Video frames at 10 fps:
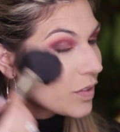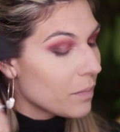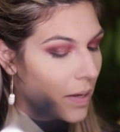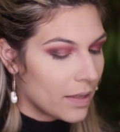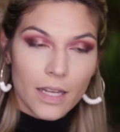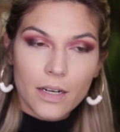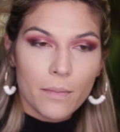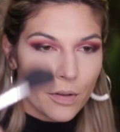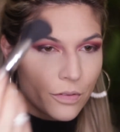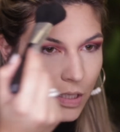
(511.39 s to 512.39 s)
Make that
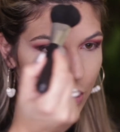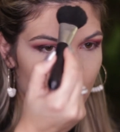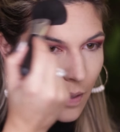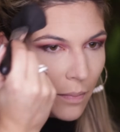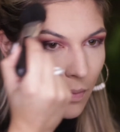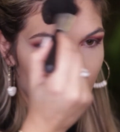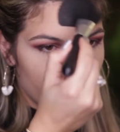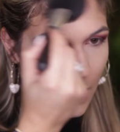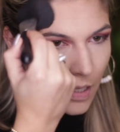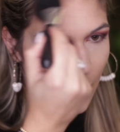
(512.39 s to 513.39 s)
number 3 shape
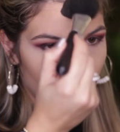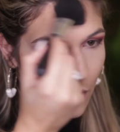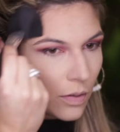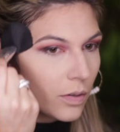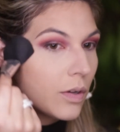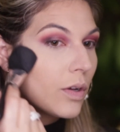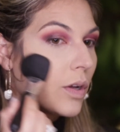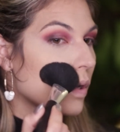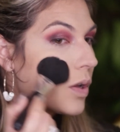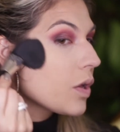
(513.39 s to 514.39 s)
right here.
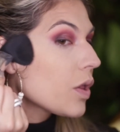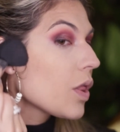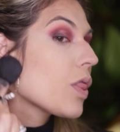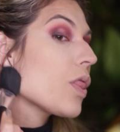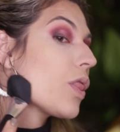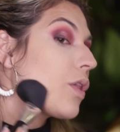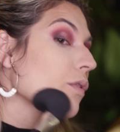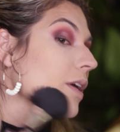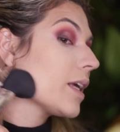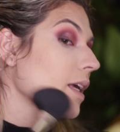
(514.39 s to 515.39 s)

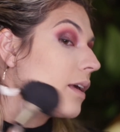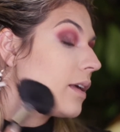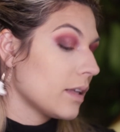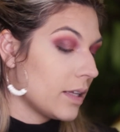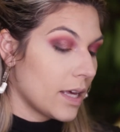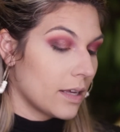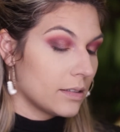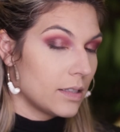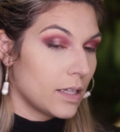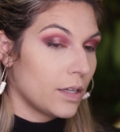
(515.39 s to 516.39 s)
3.
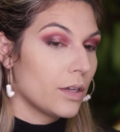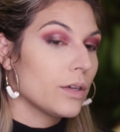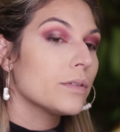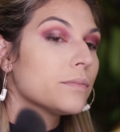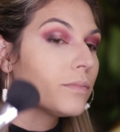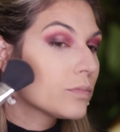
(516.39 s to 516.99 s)
Yes, thank you.